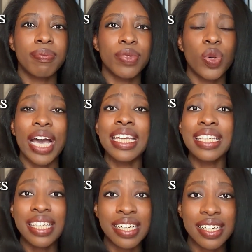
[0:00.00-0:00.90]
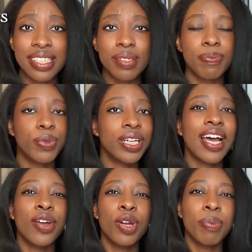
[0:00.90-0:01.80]
your ideas, put it
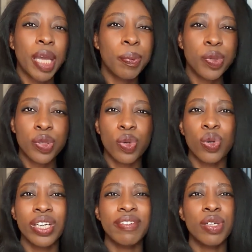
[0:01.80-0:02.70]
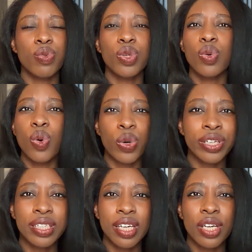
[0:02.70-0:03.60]
out on paper, or even
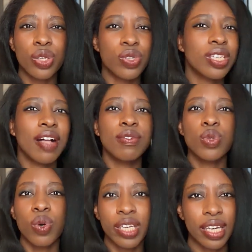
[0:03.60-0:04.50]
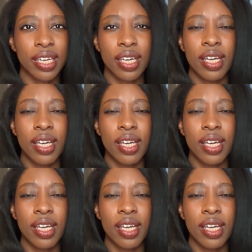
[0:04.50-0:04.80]
record yourself talking.